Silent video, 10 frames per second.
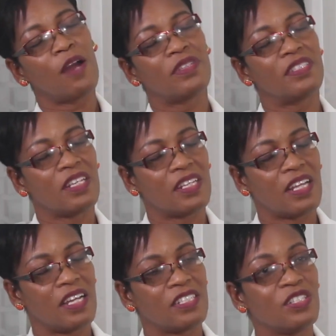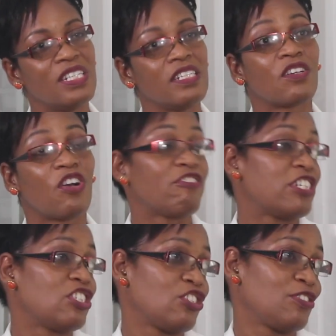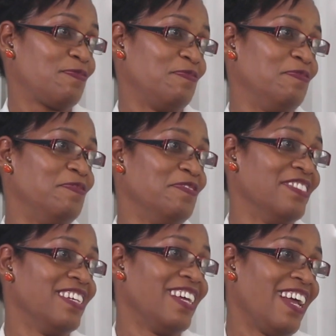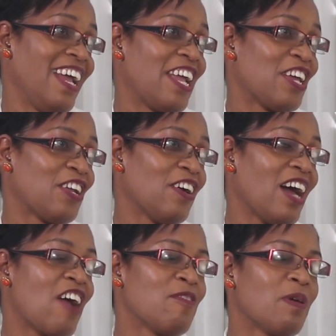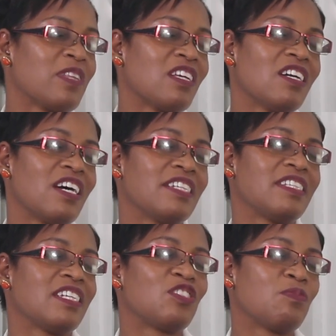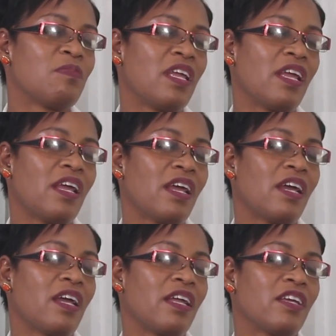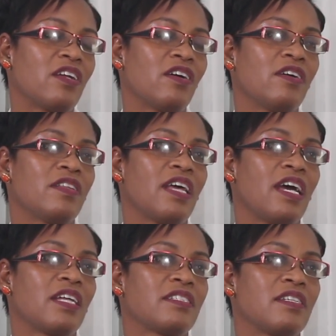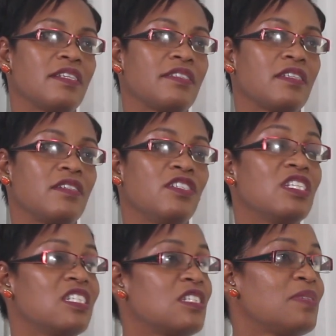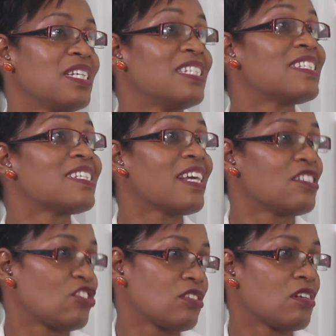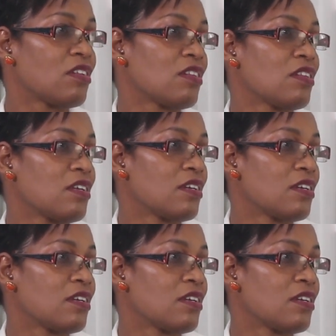I would say that you need courage. You know, I remember the Lord said to me, you know, that, listen, you need to be intentional.